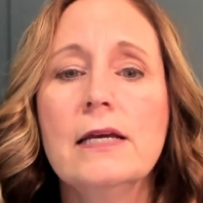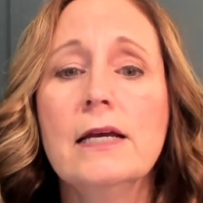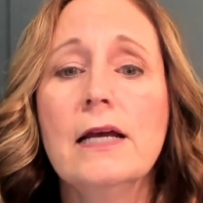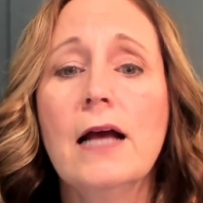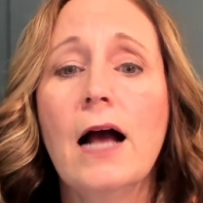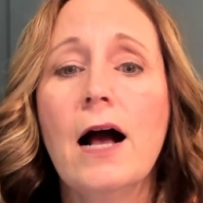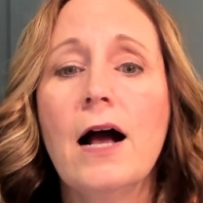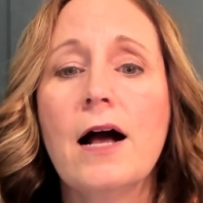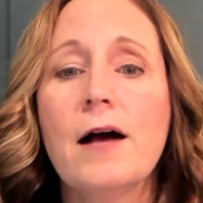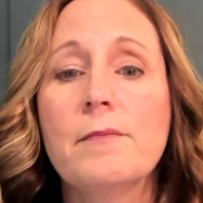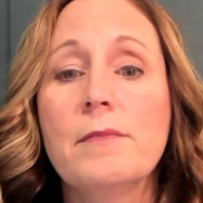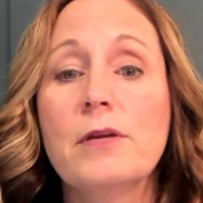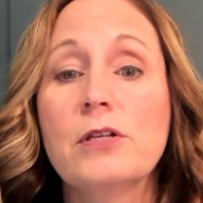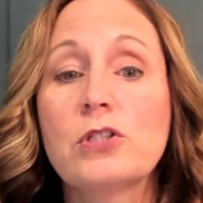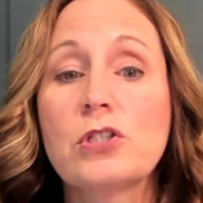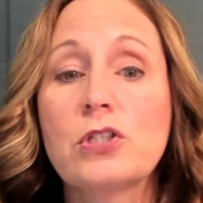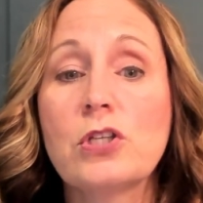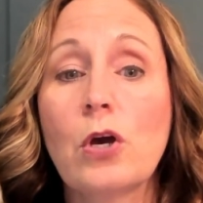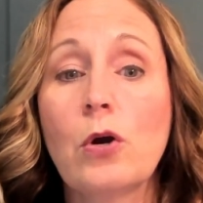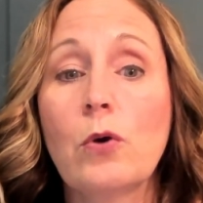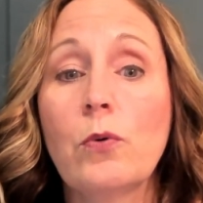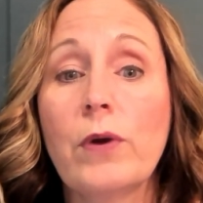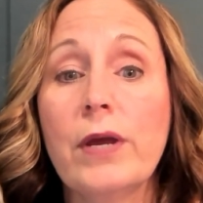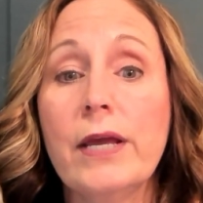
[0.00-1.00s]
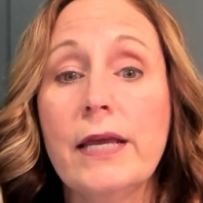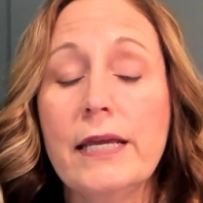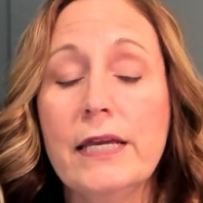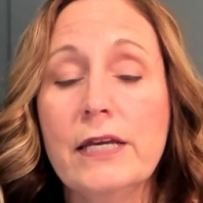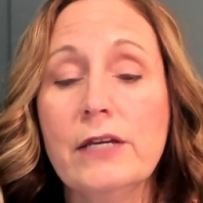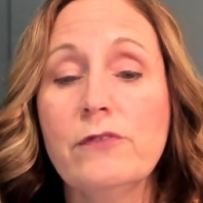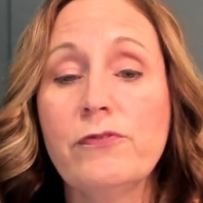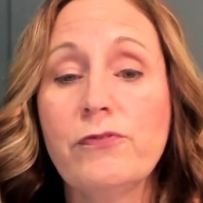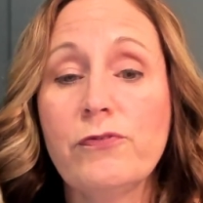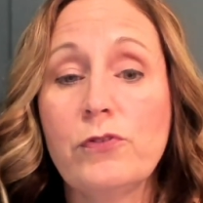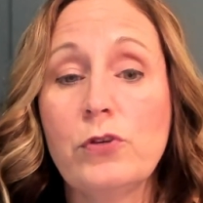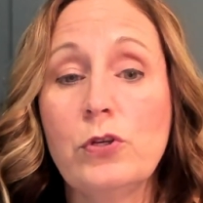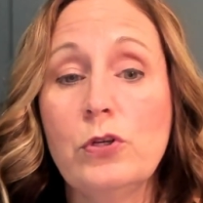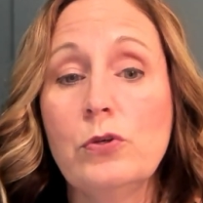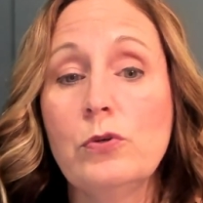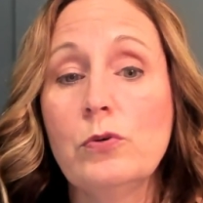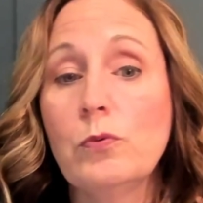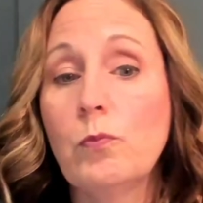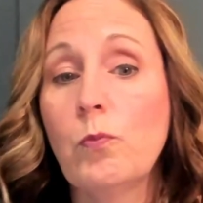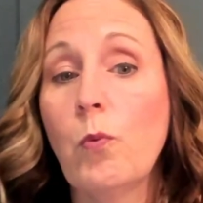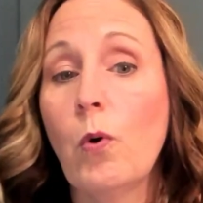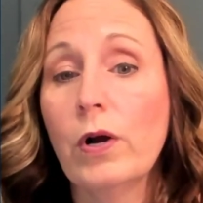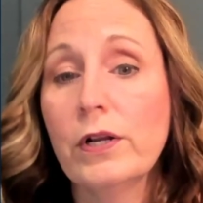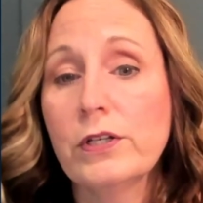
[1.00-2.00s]
Um, so if you
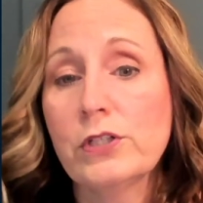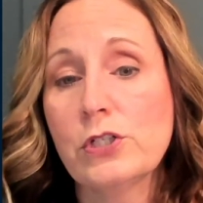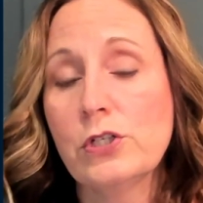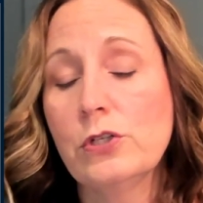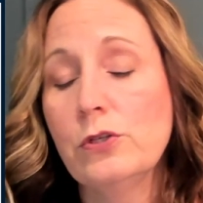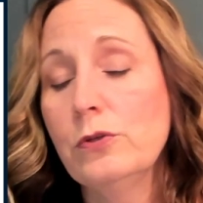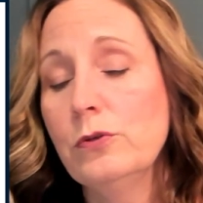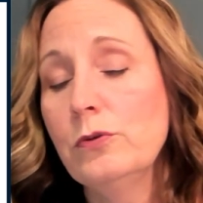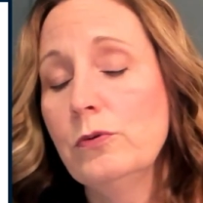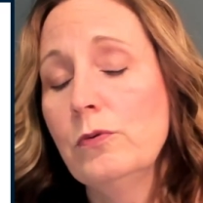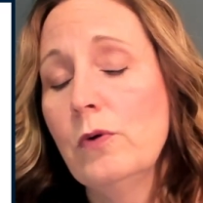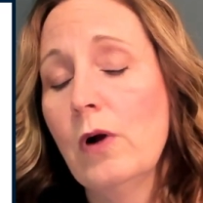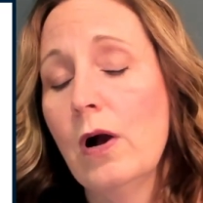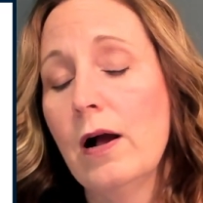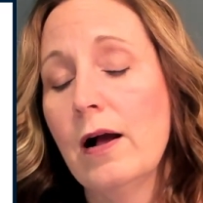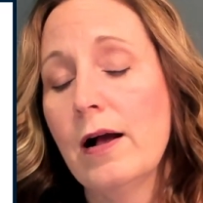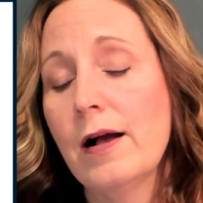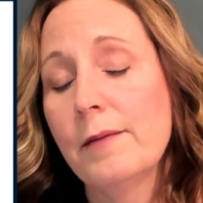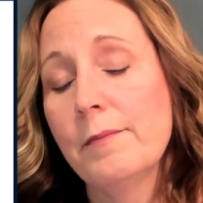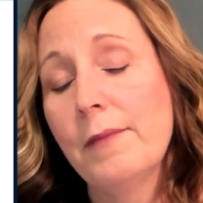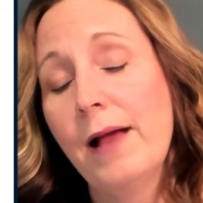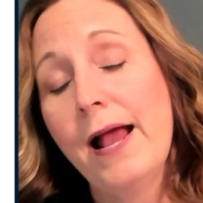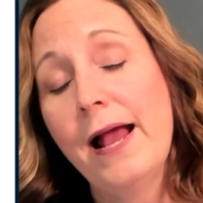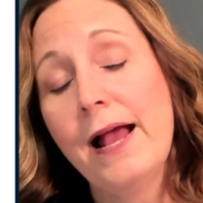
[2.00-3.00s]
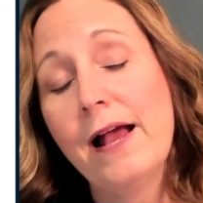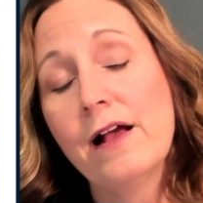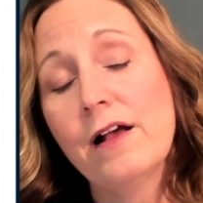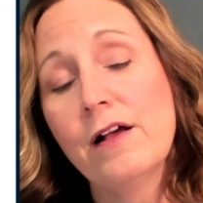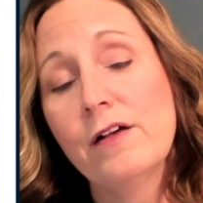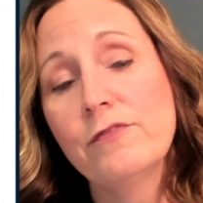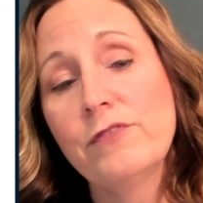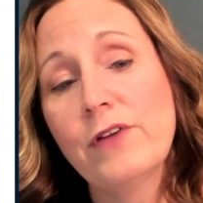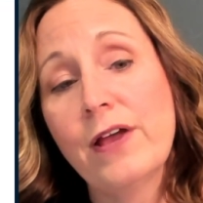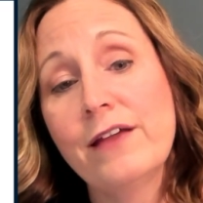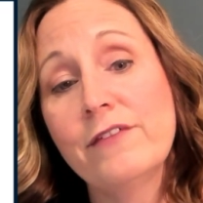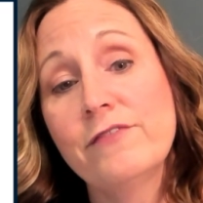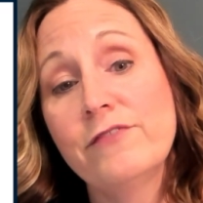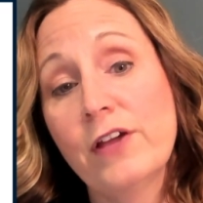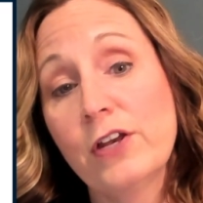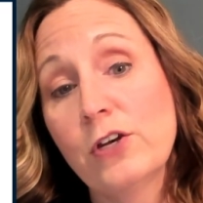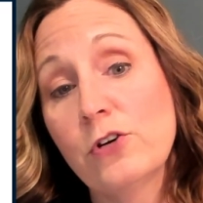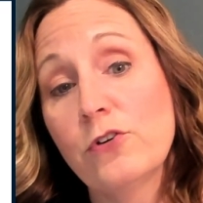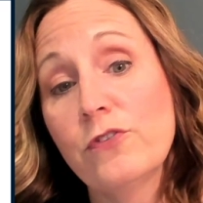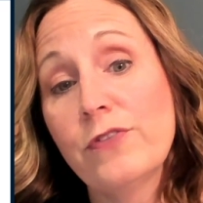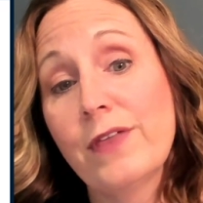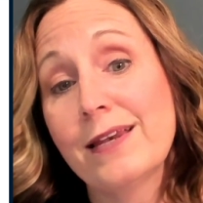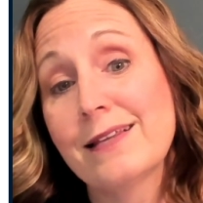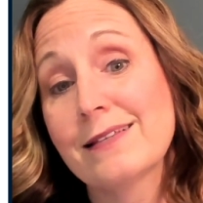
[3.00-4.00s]
want to um, have a
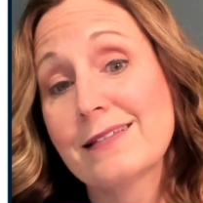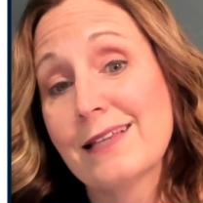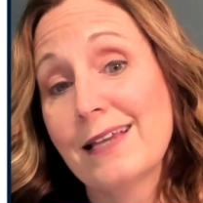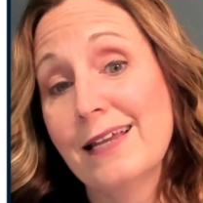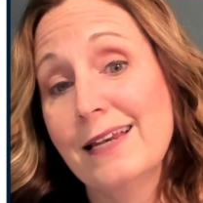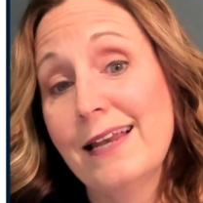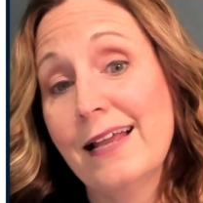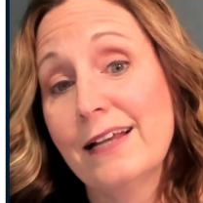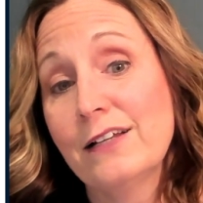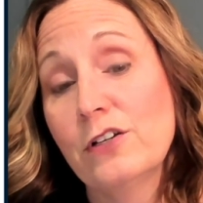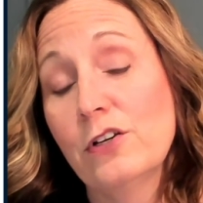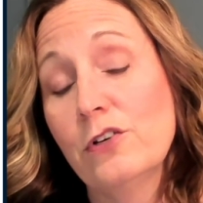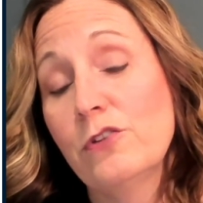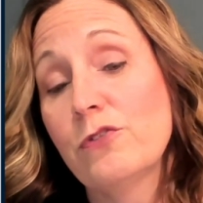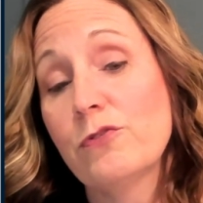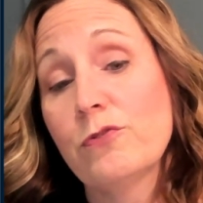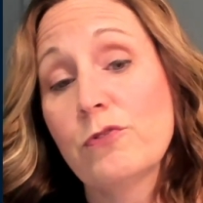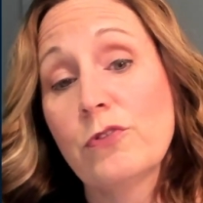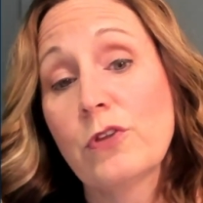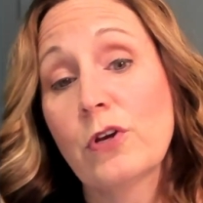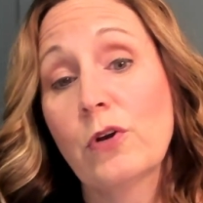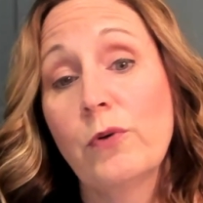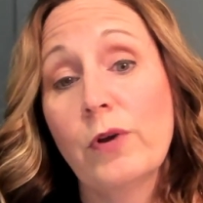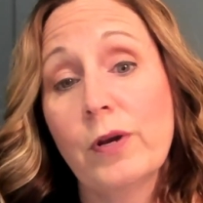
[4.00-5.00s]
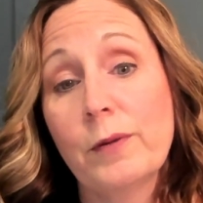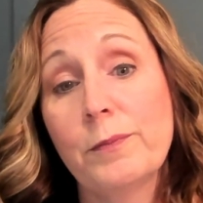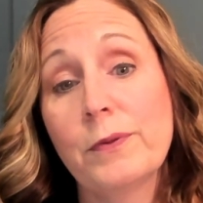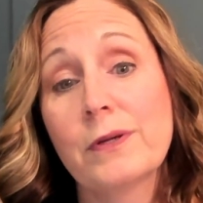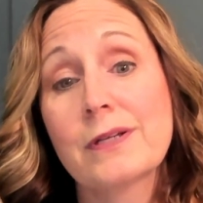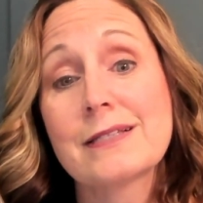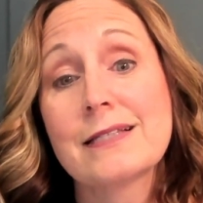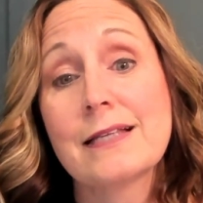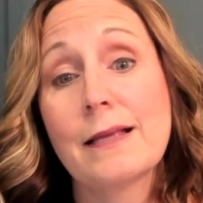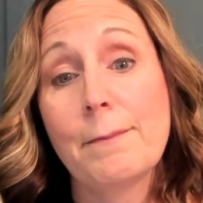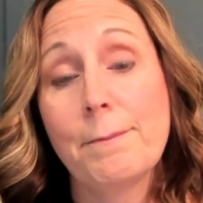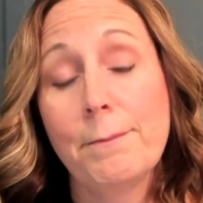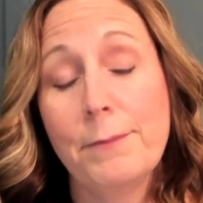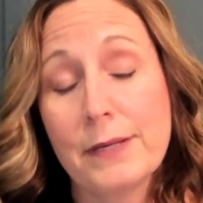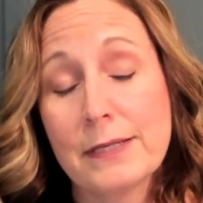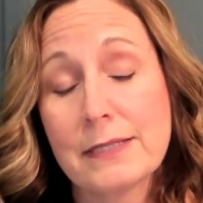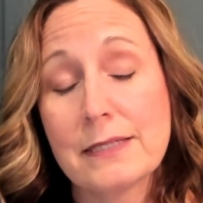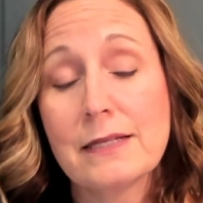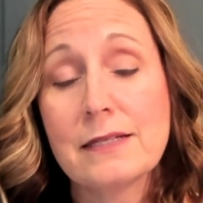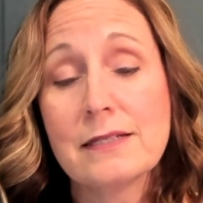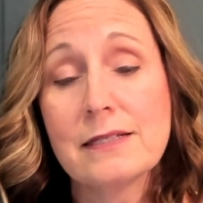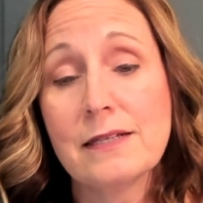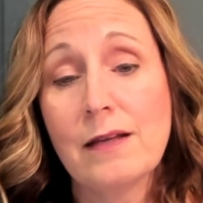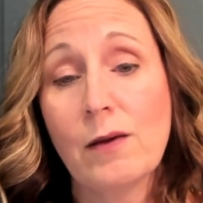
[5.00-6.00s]
vendor that is connected through the QuickBooks
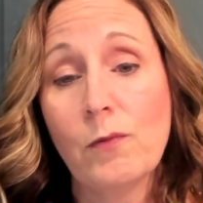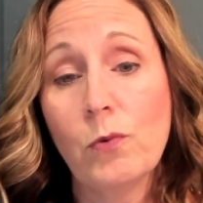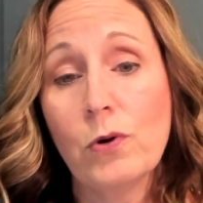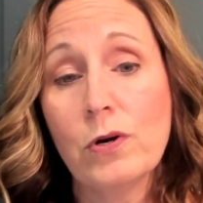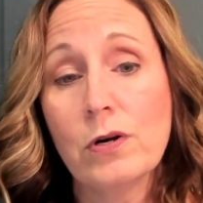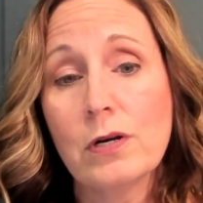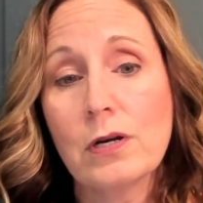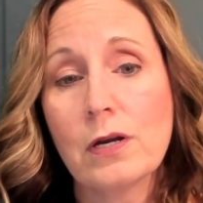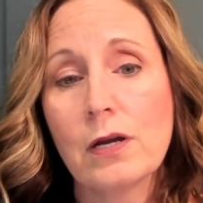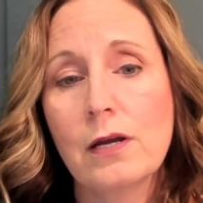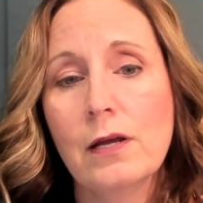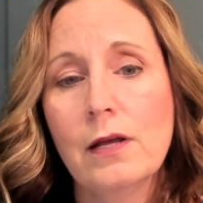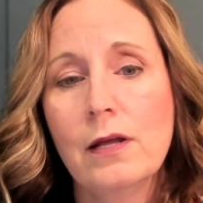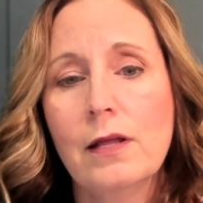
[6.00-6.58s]
Business Network,